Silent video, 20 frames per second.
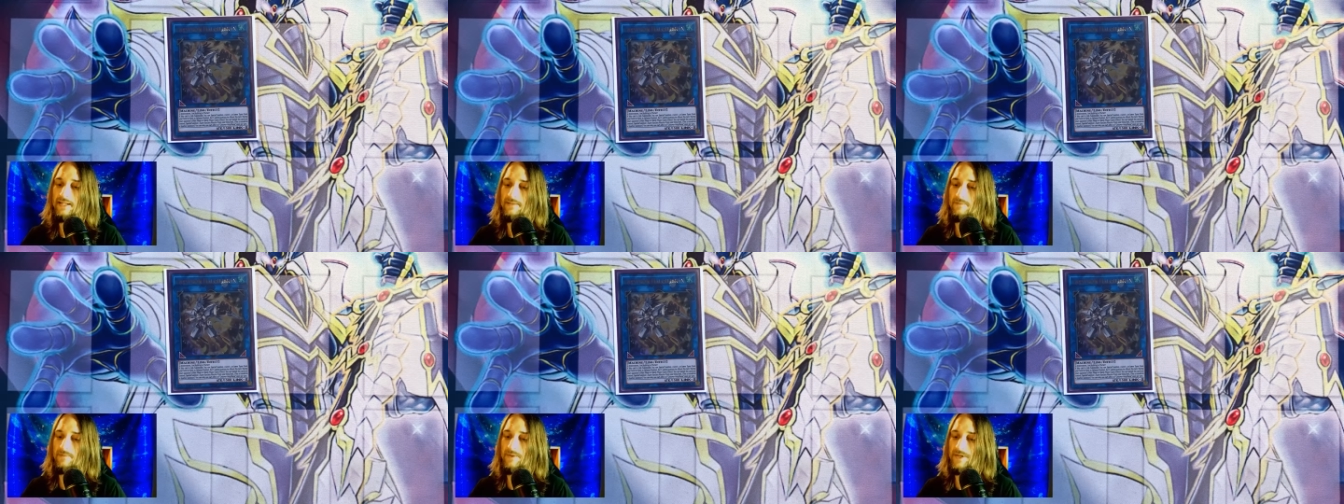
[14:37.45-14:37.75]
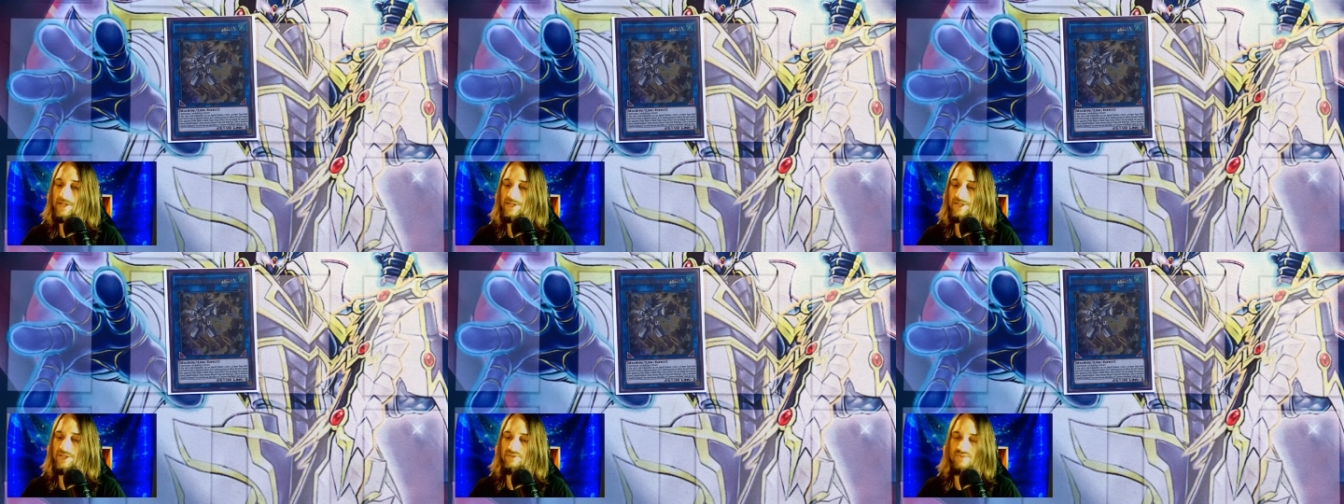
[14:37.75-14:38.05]

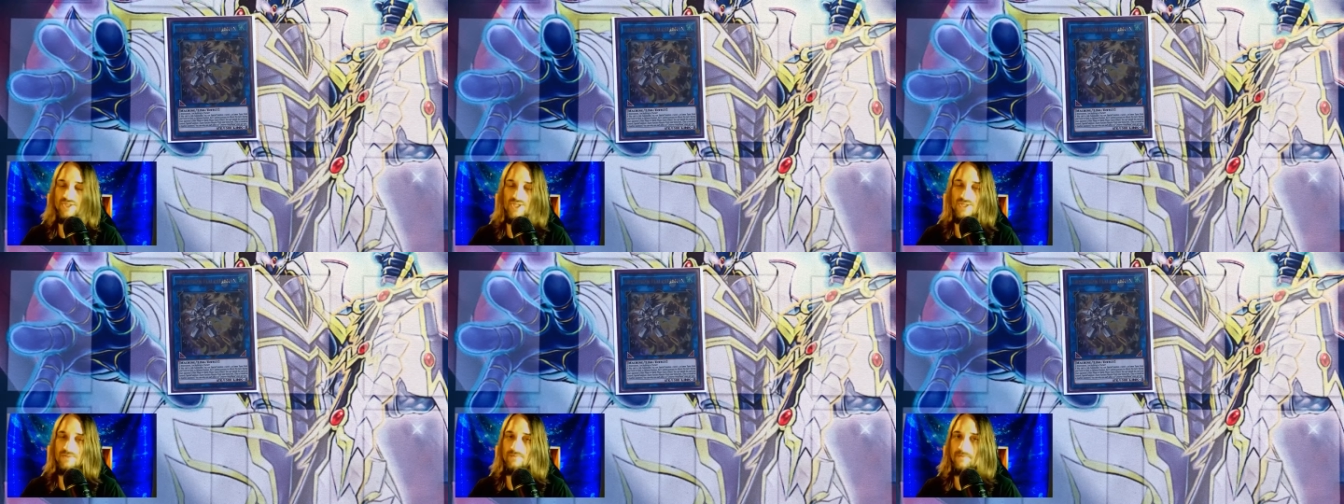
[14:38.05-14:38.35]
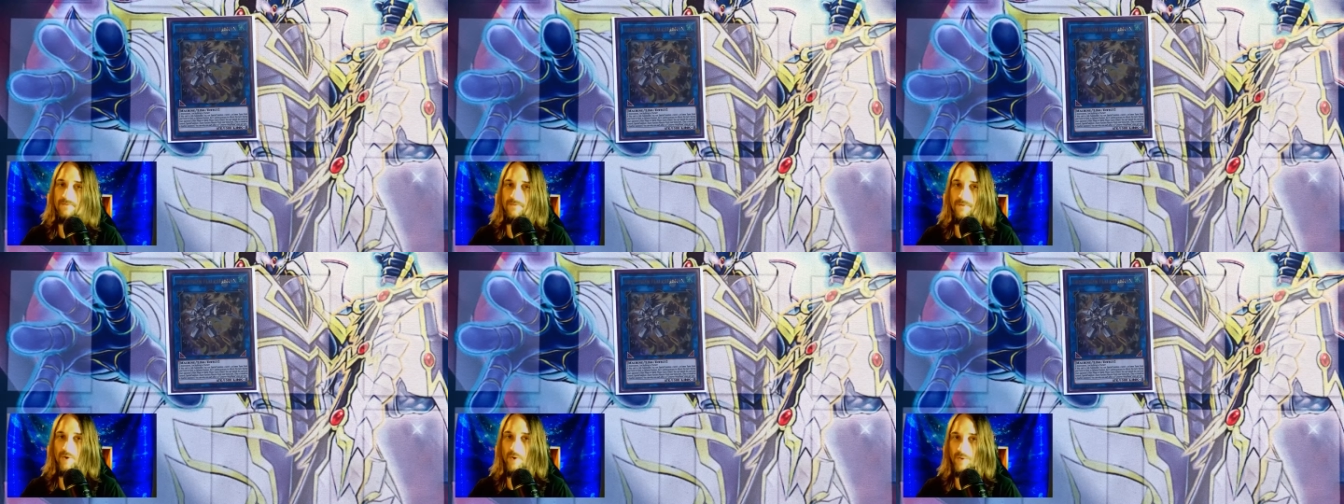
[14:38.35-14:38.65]
which just
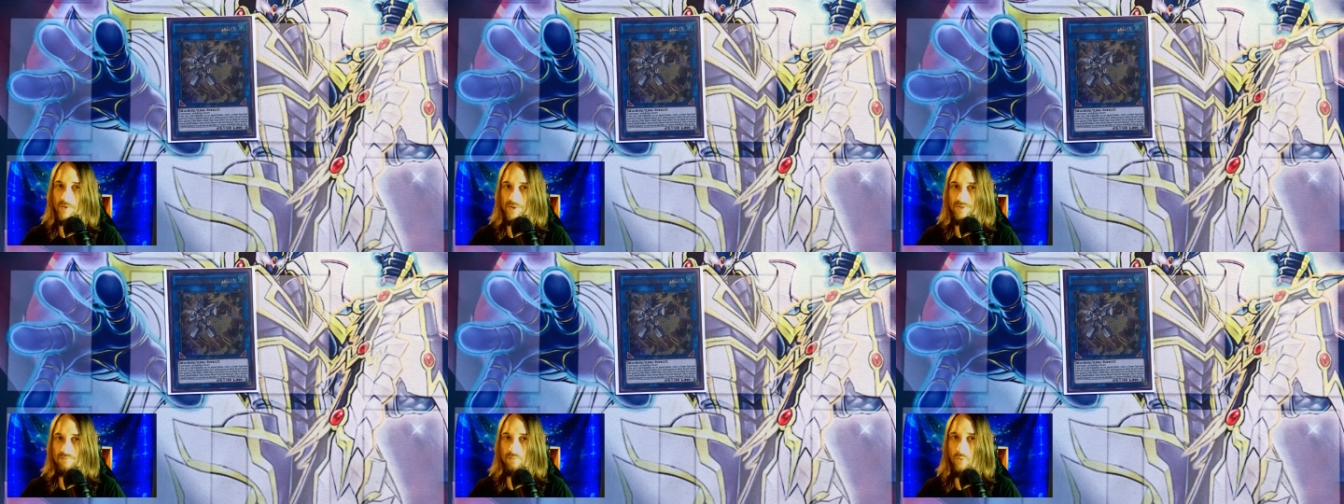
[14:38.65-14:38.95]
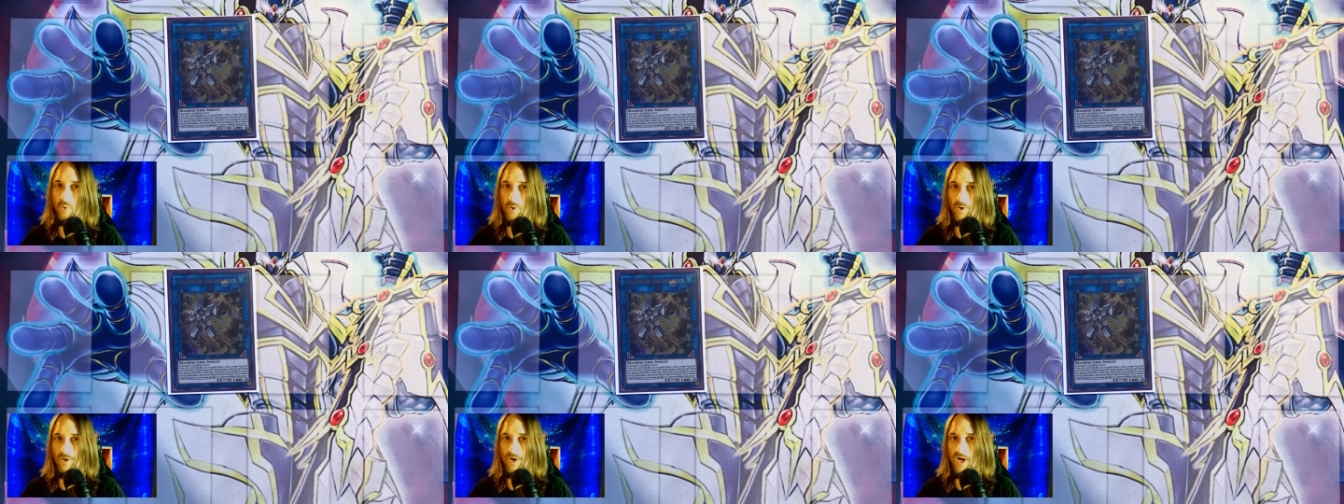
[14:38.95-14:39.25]
furthers
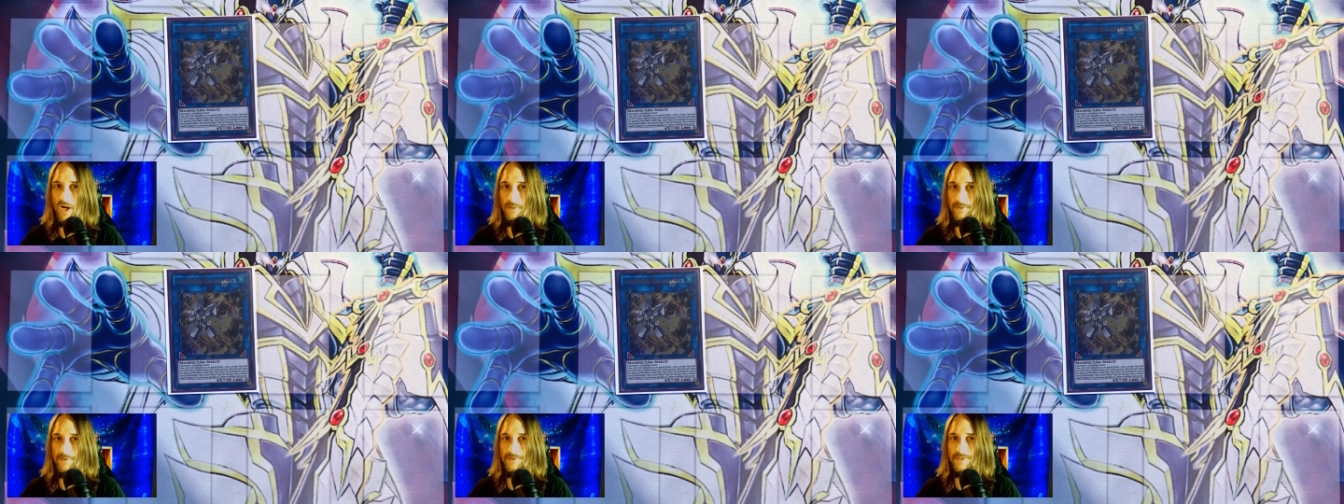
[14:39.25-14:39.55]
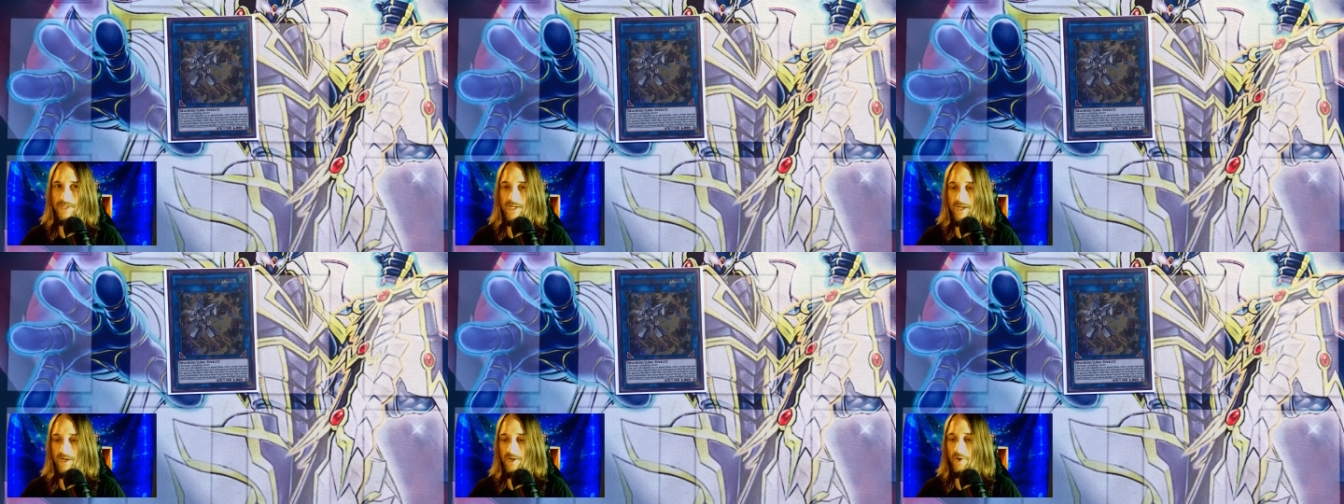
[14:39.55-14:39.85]
more combos
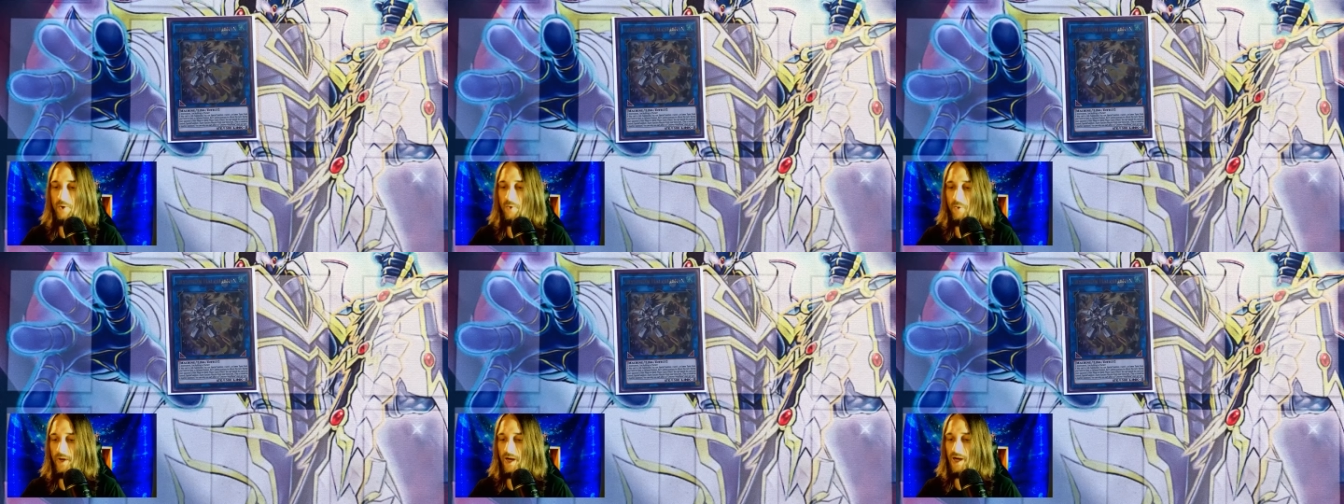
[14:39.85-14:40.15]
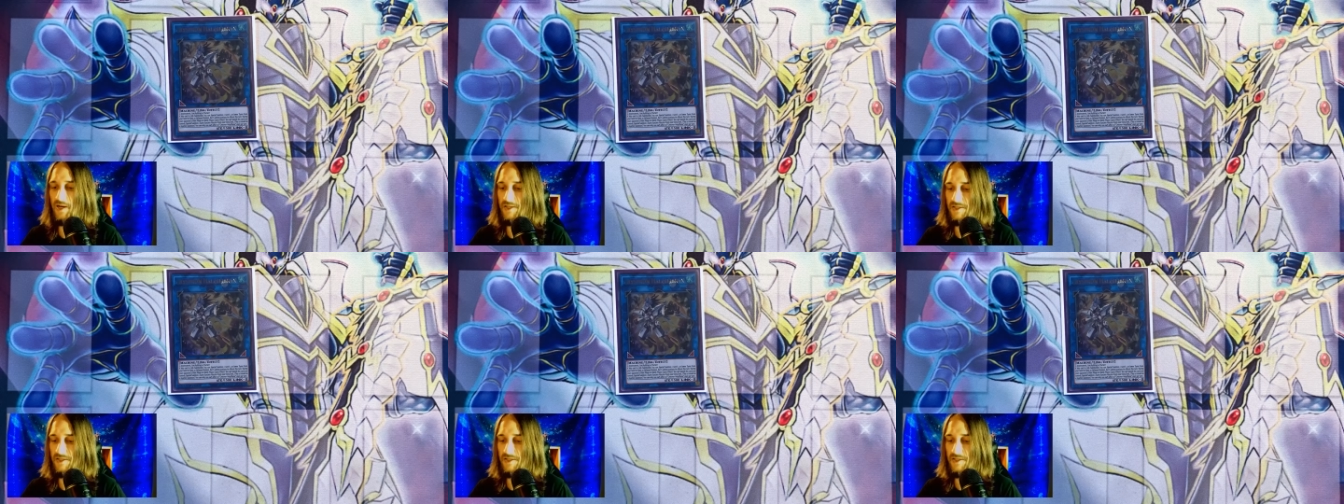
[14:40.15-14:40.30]
out of nowhere.